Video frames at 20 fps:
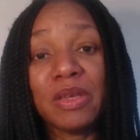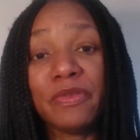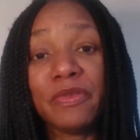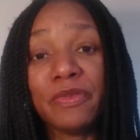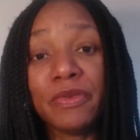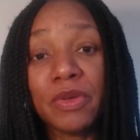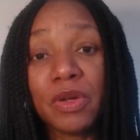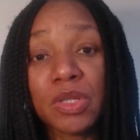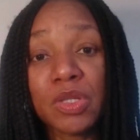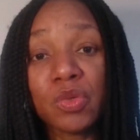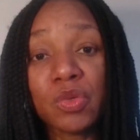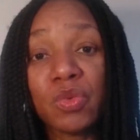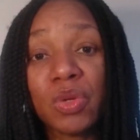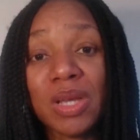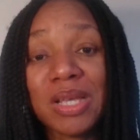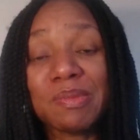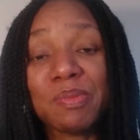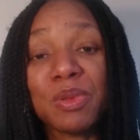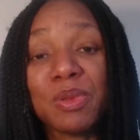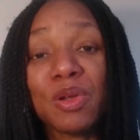If not,
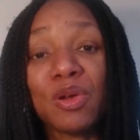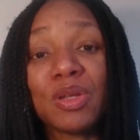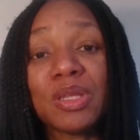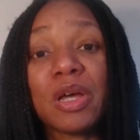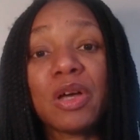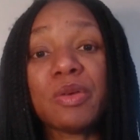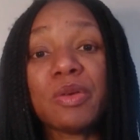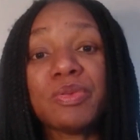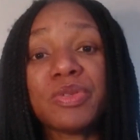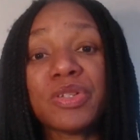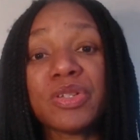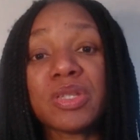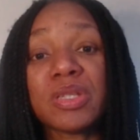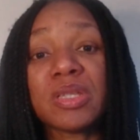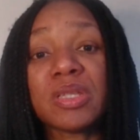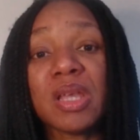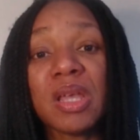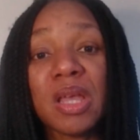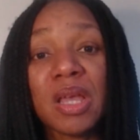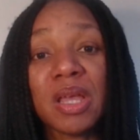we'll explore other
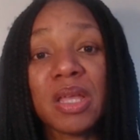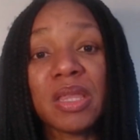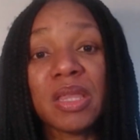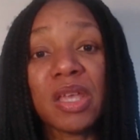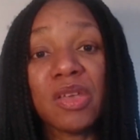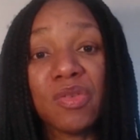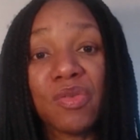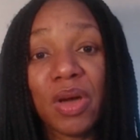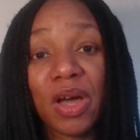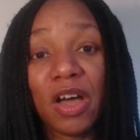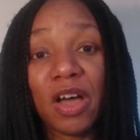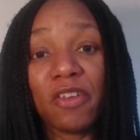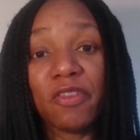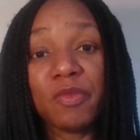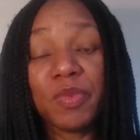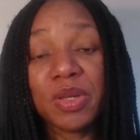options that you have,